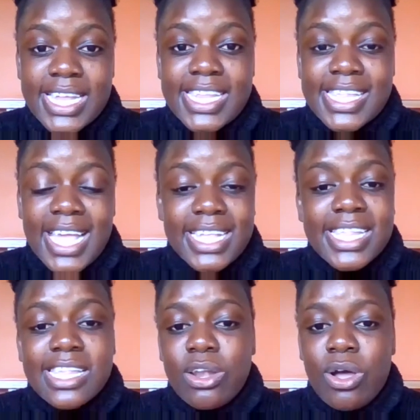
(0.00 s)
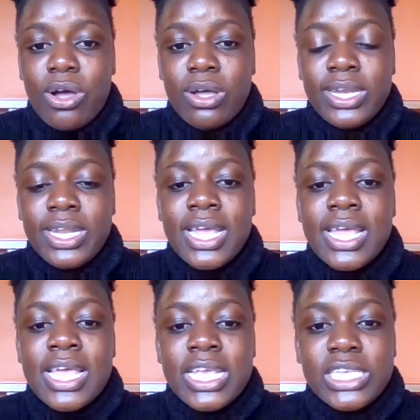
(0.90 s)
that science alone
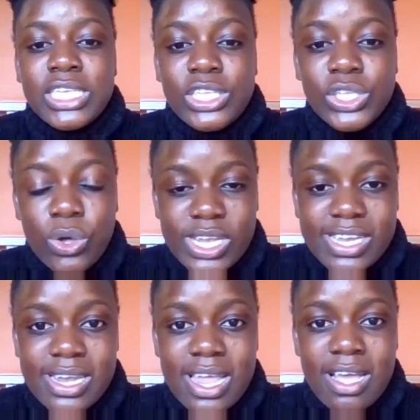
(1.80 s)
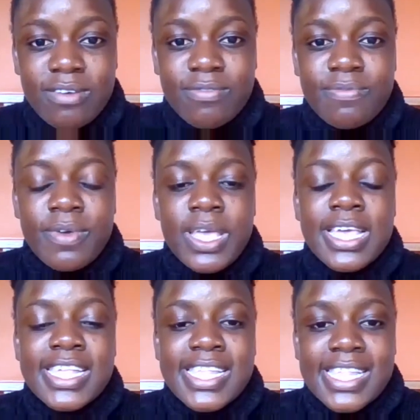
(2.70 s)
is not enough.
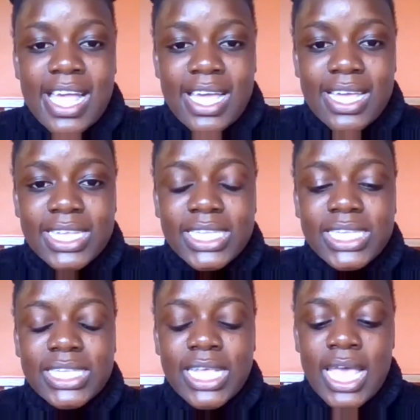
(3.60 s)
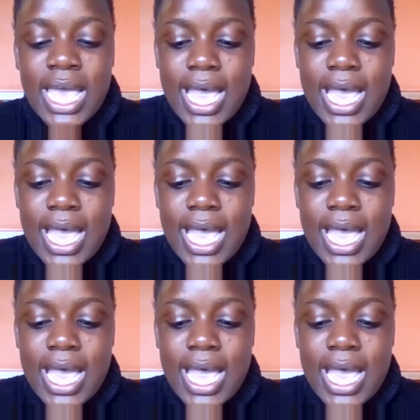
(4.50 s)
Science,